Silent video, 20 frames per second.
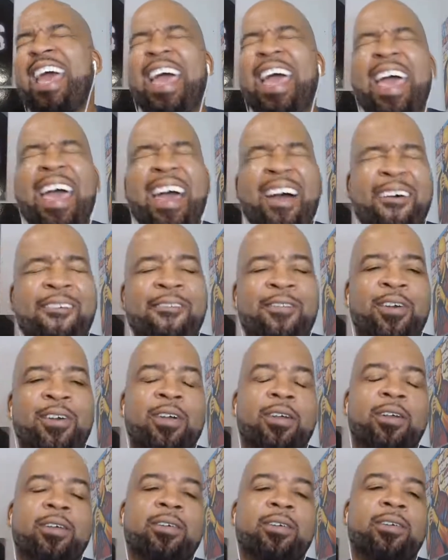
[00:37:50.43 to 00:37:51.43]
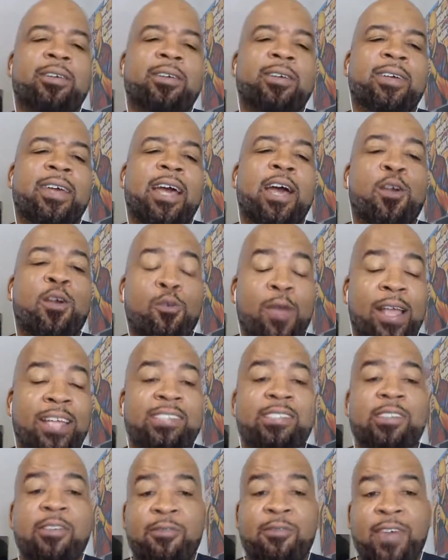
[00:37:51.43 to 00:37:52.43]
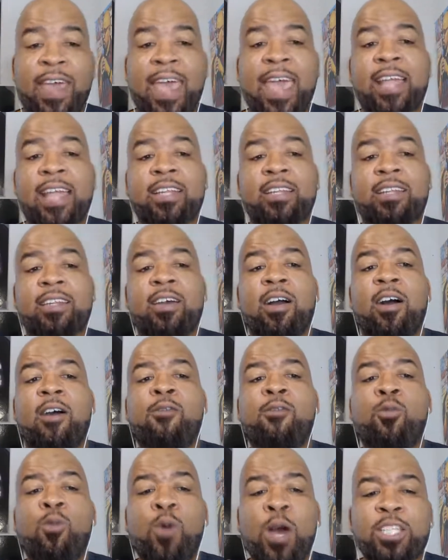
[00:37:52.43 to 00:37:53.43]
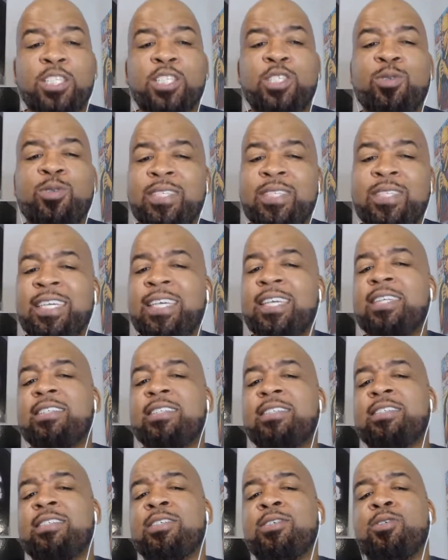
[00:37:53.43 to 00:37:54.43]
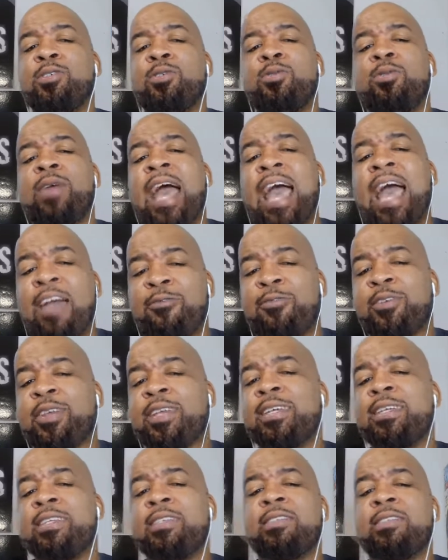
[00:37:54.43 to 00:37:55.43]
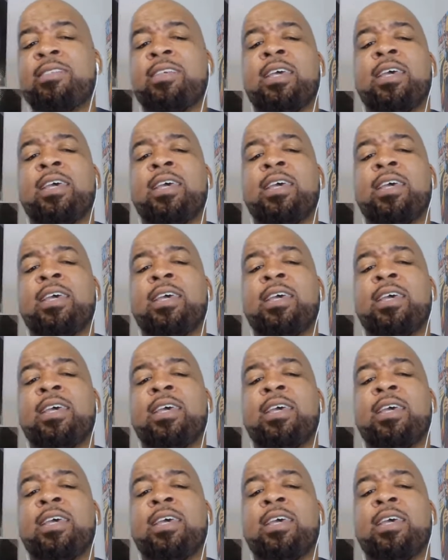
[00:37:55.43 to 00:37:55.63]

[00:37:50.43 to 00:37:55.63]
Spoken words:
ever erase the fact of what you did to Africans